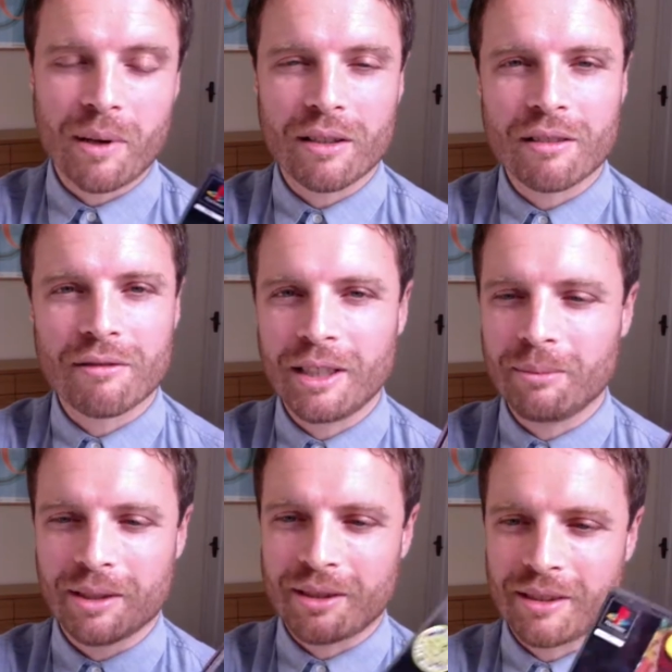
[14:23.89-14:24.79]
I don't really
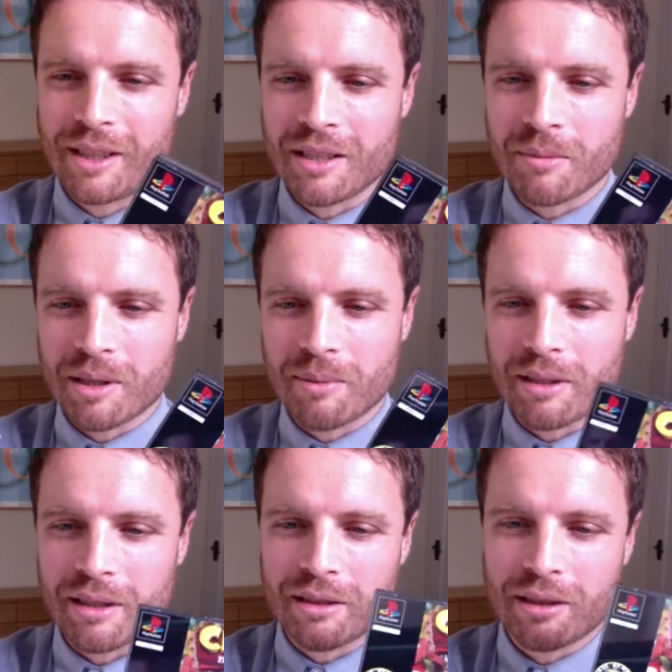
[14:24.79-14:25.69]
want to say too much
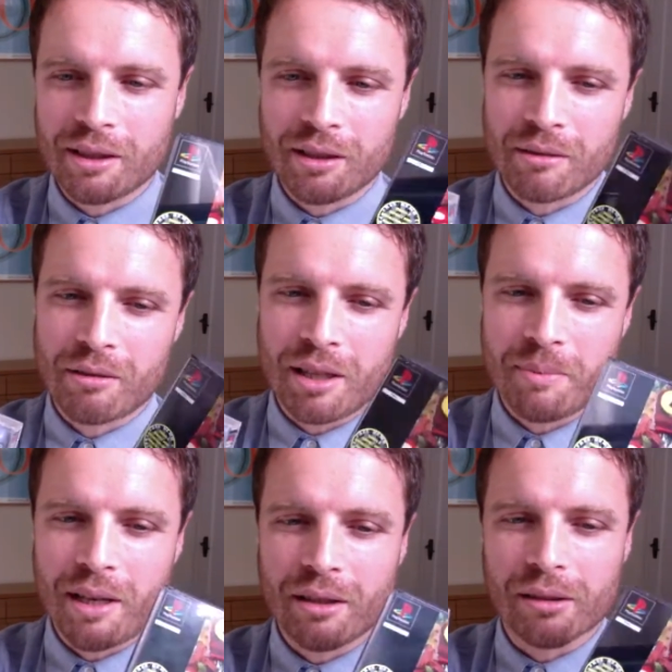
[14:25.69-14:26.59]
about things. They're Crash
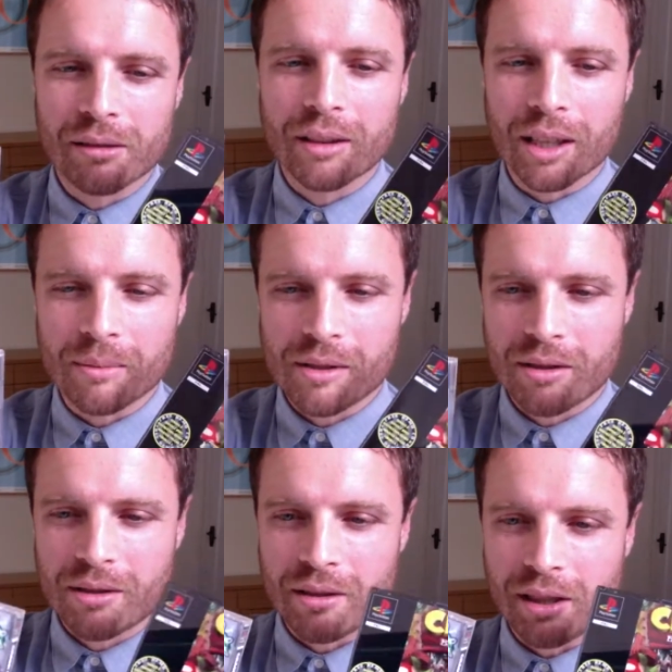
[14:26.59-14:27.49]
Bandicoot games,
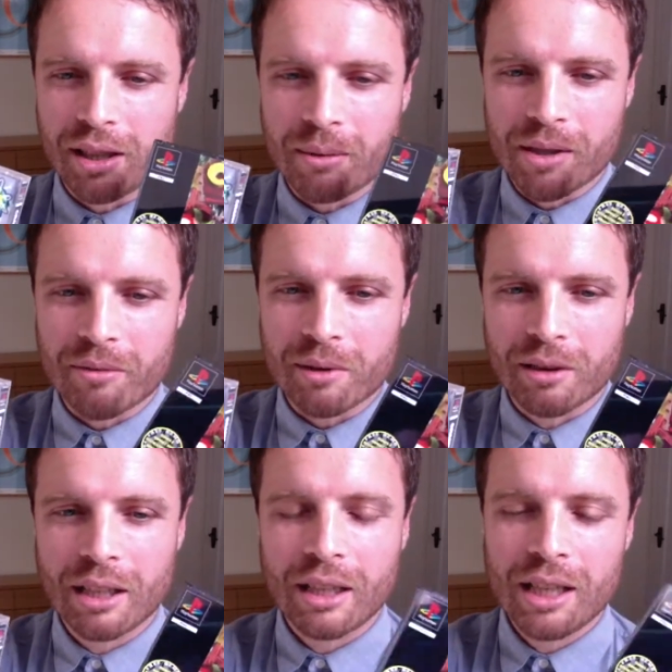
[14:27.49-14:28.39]
so they're games
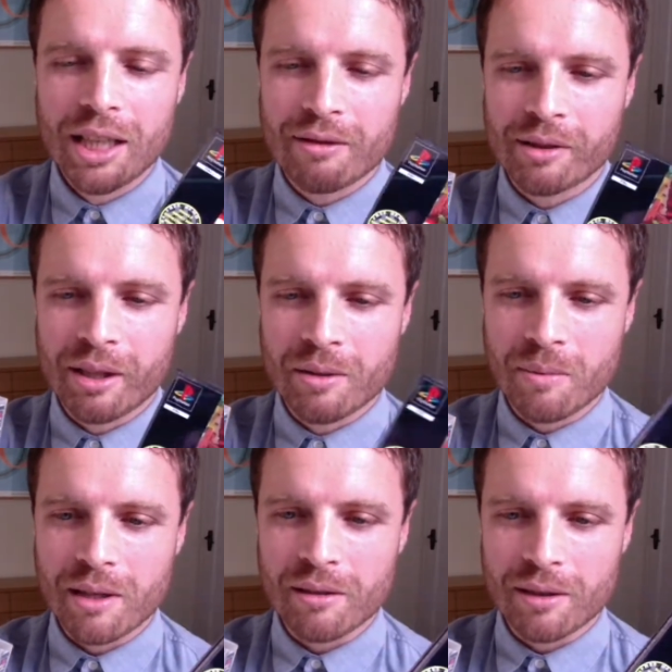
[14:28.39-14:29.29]
everyone knows
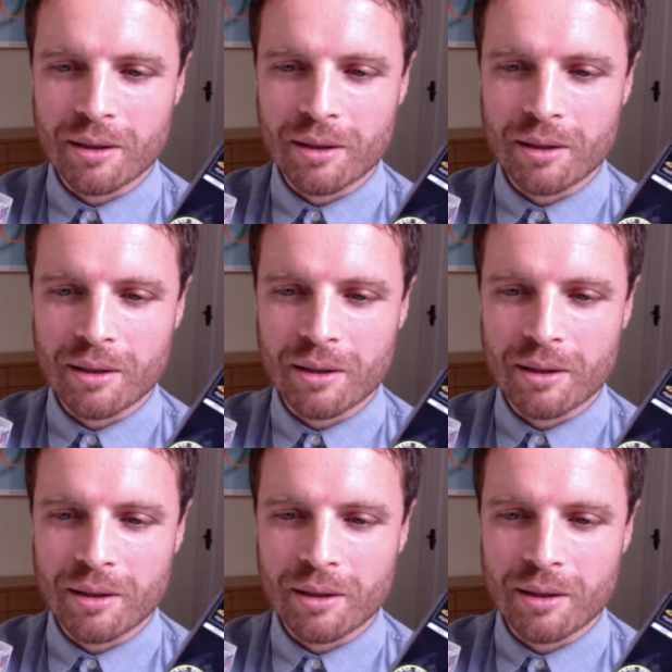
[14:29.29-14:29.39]
about.